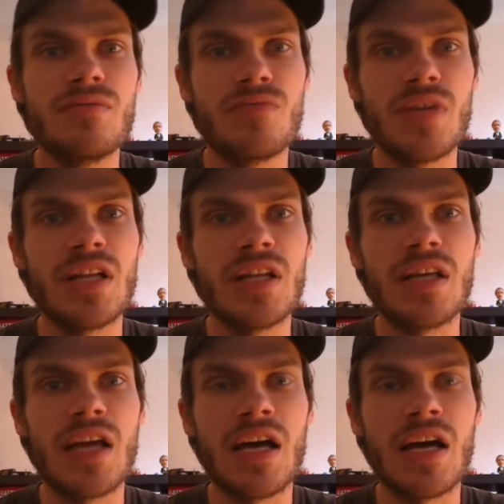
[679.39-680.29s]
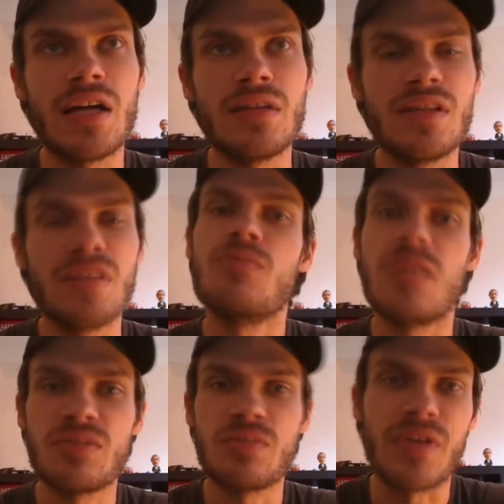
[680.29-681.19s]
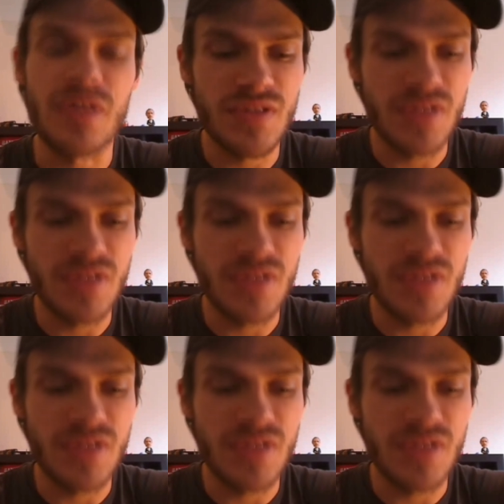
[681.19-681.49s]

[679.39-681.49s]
lifts my spirits.